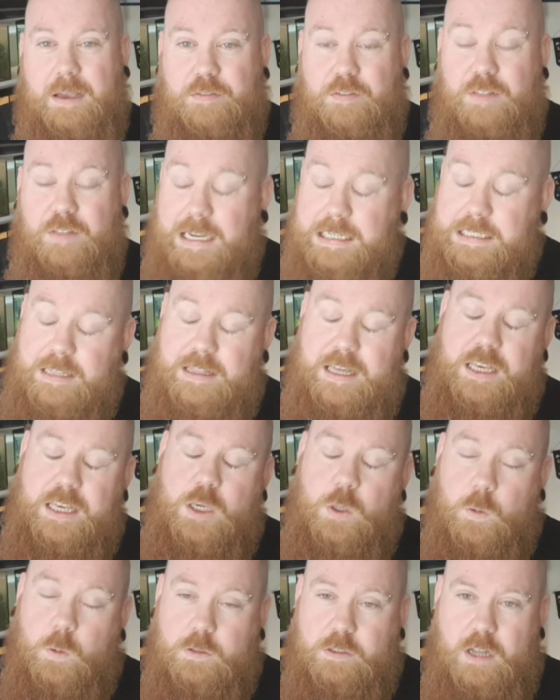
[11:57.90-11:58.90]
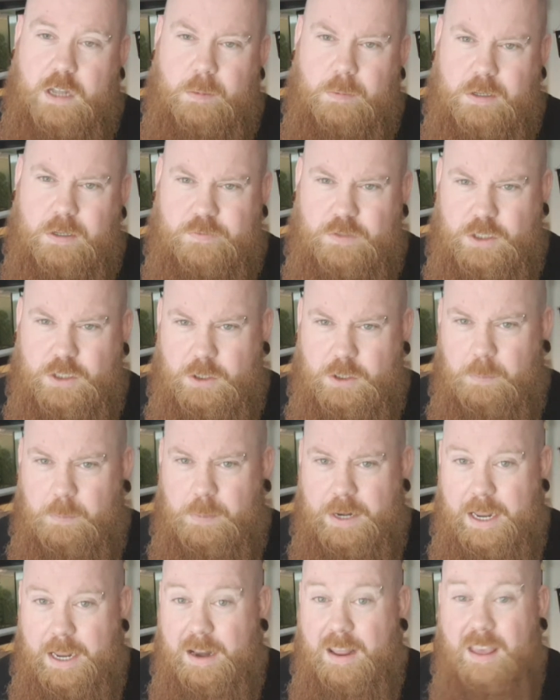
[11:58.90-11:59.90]
for that. So thank you all so much for
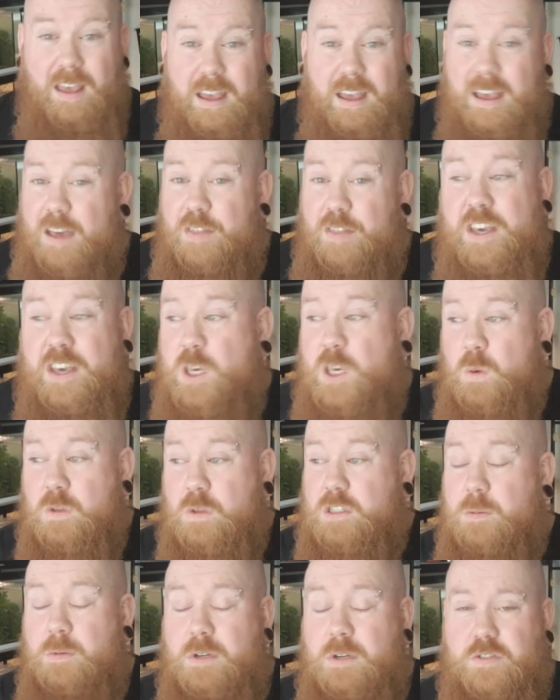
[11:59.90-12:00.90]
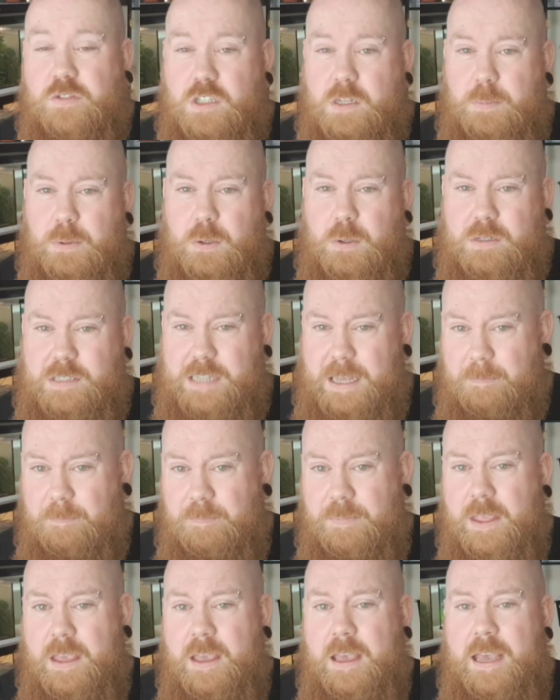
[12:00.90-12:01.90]
jumping in, and thank you all so much for supporting.
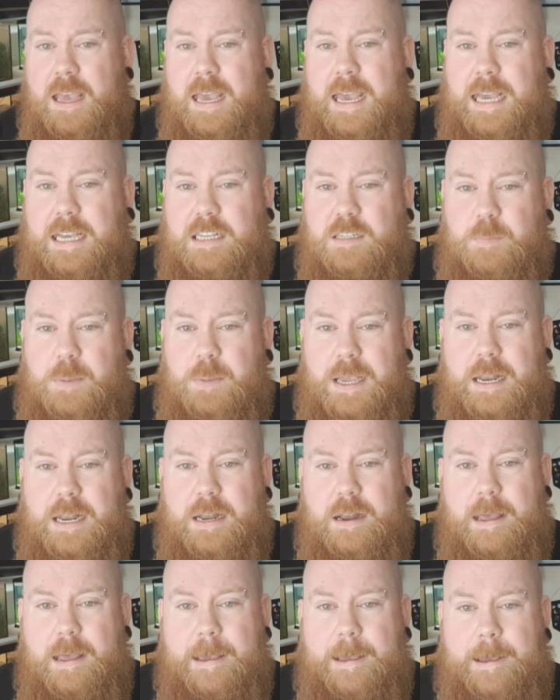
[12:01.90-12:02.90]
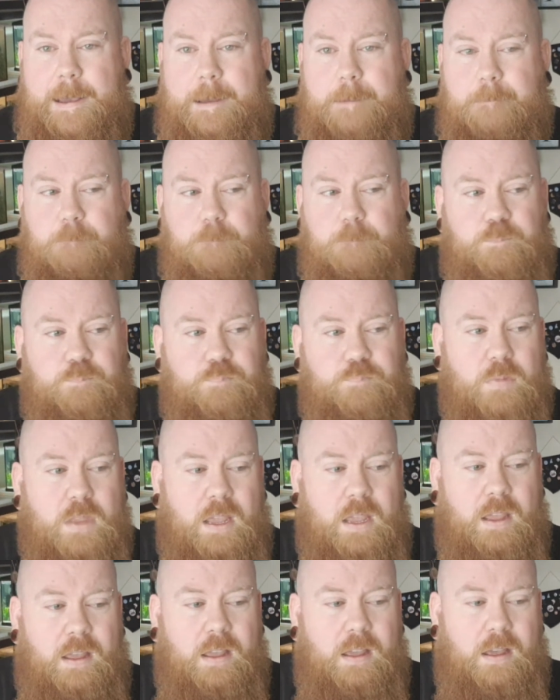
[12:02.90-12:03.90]
It's been
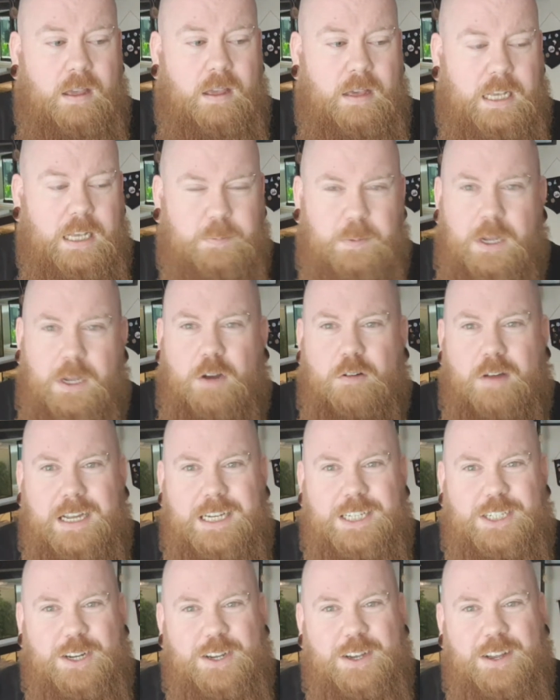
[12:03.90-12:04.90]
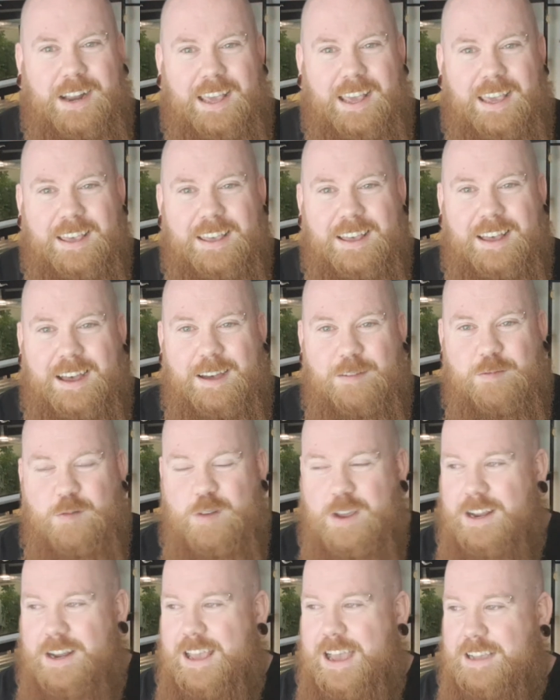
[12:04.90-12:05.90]
a great journey.
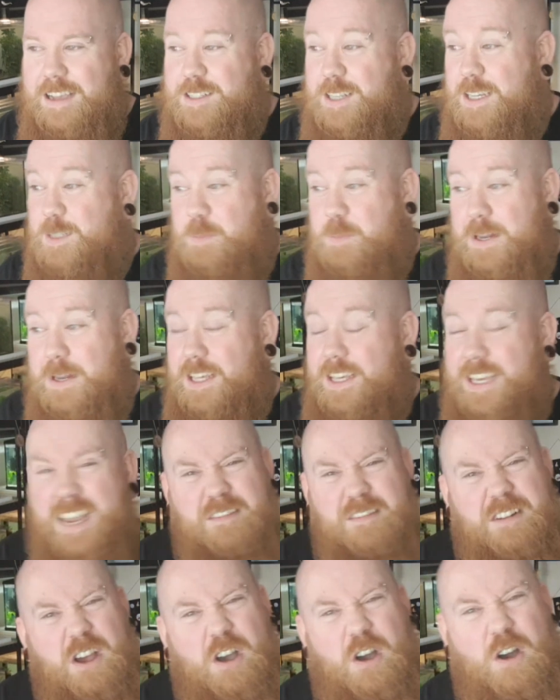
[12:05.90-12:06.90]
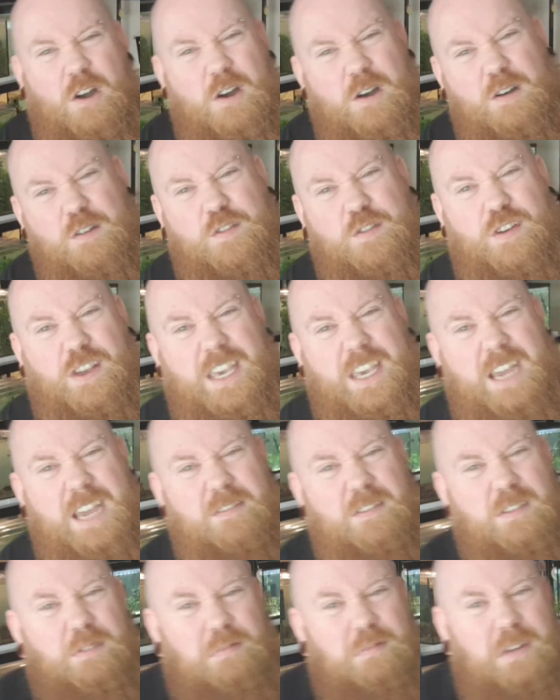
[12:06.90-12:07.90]
It's been a year and a half, a year
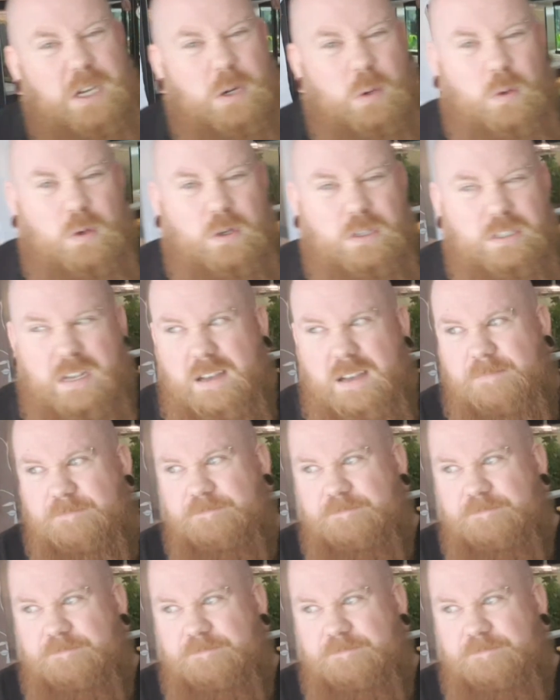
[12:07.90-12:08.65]
and 3/4,